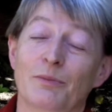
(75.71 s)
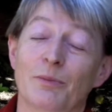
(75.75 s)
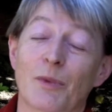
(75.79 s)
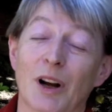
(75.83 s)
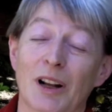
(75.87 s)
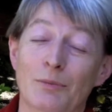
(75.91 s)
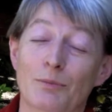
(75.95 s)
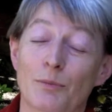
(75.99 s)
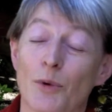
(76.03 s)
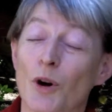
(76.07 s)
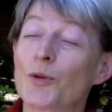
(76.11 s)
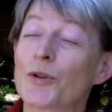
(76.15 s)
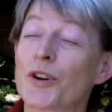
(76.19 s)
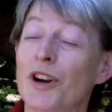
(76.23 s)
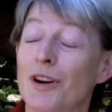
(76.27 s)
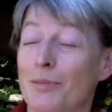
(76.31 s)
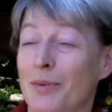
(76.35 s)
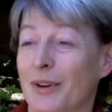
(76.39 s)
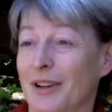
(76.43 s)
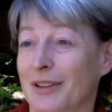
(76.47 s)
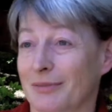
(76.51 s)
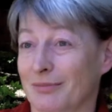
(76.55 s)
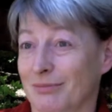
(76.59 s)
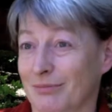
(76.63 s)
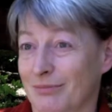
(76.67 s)
well, bone
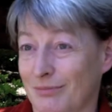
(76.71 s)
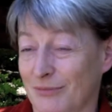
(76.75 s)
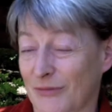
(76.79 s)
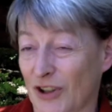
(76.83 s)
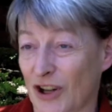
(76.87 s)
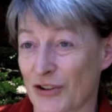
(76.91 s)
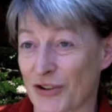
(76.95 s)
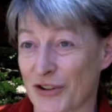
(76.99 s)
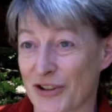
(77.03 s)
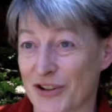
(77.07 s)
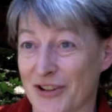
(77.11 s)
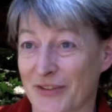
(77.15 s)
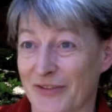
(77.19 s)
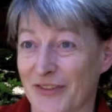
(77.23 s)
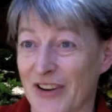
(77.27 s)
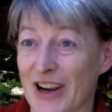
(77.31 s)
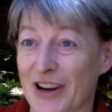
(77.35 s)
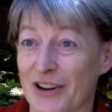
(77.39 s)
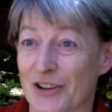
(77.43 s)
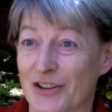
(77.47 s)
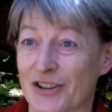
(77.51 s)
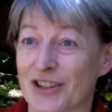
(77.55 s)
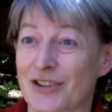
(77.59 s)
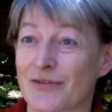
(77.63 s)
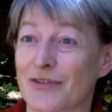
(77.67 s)
up on current
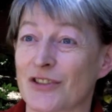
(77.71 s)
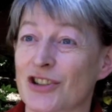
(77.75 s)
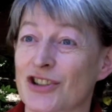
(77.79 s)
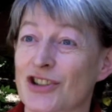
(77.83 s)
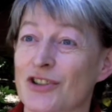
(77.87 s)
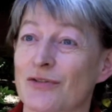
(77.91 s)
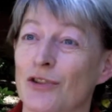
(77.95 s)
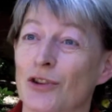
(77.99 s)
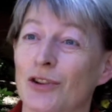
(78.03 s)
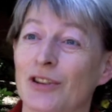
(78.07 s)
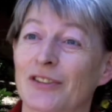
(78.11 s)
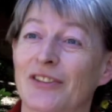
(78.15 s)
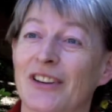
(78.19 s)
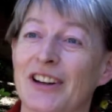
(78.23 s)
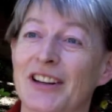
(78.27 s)
affairs, first of all.